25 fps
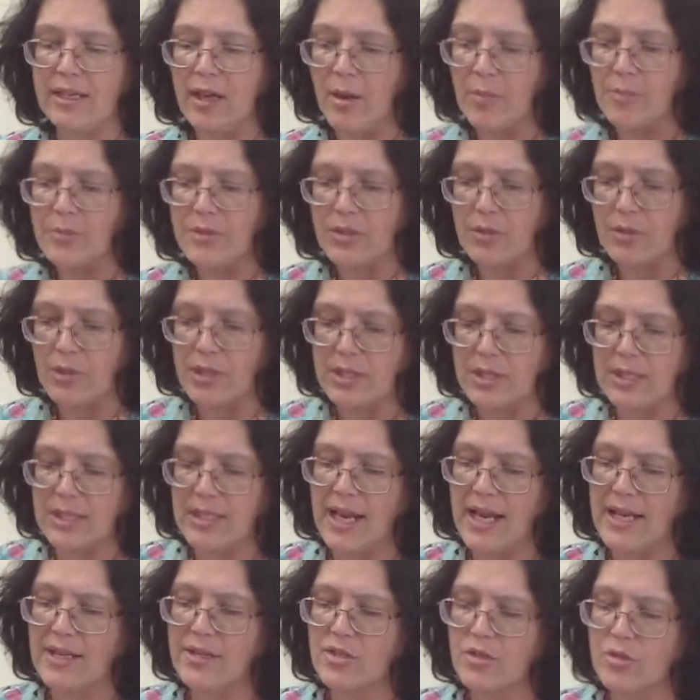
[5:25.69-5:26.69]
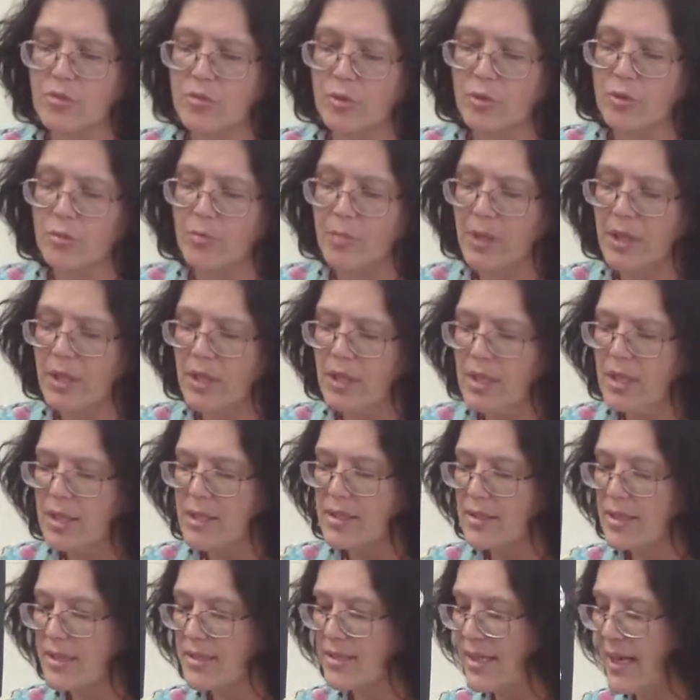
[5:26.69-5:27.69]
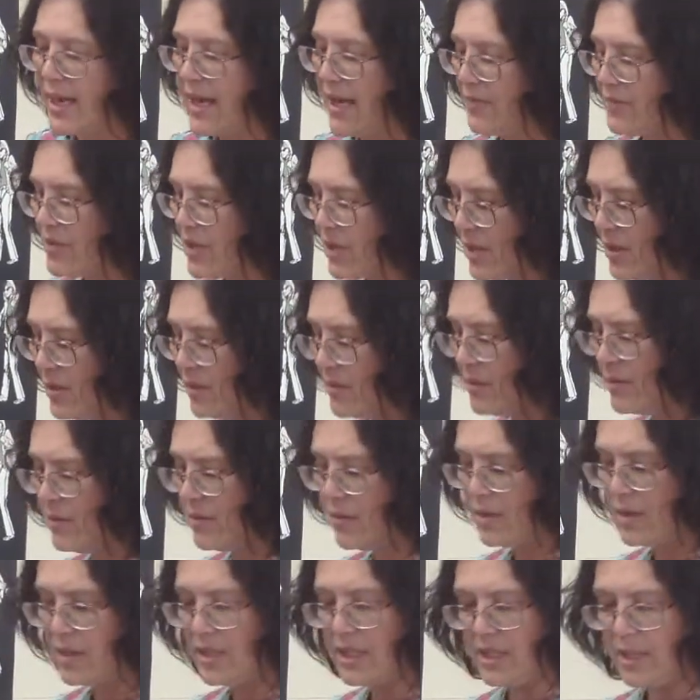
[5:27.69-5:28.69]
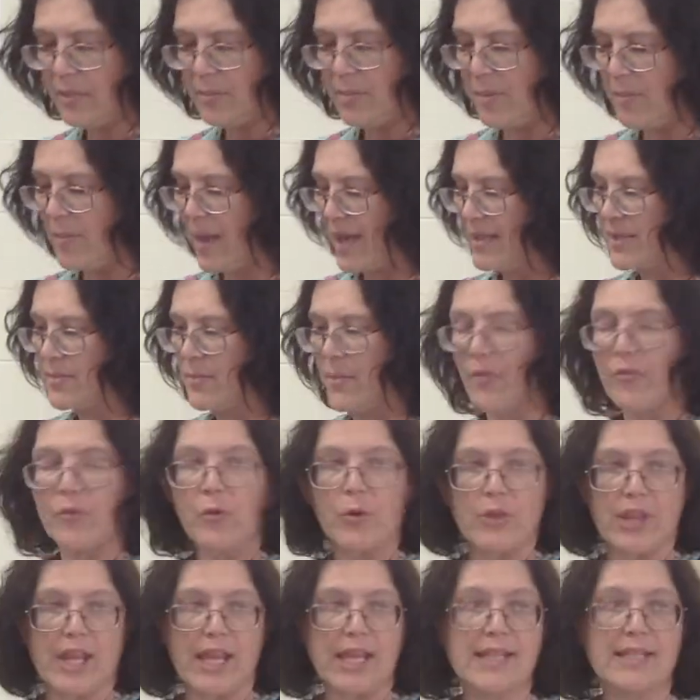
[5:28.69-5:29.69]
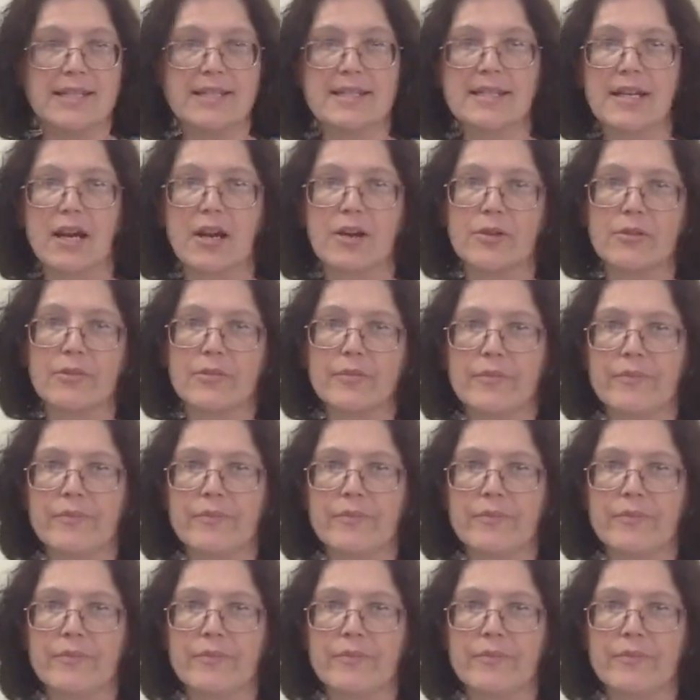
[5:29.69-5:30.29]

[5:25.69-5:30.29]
up so that the next group doesn't have to clean up a mess before they can start.